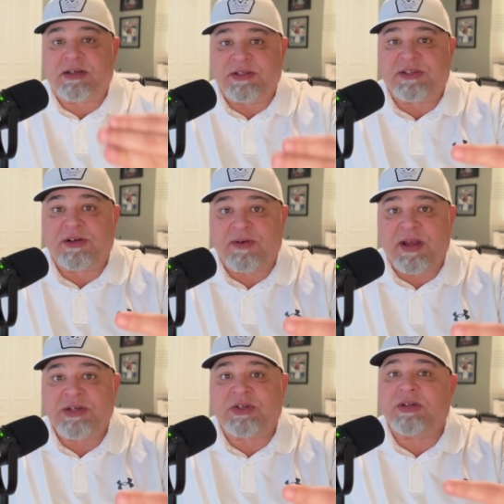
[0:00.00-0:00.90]

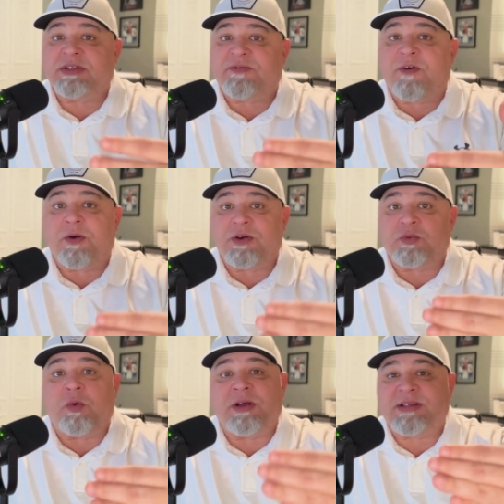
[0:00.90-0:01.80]
consideration as far as
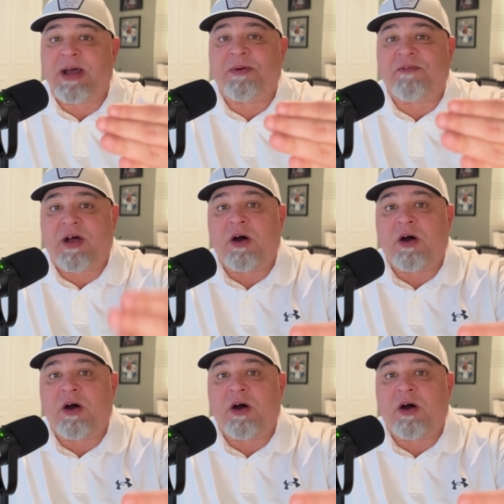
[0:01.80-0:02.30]
what type of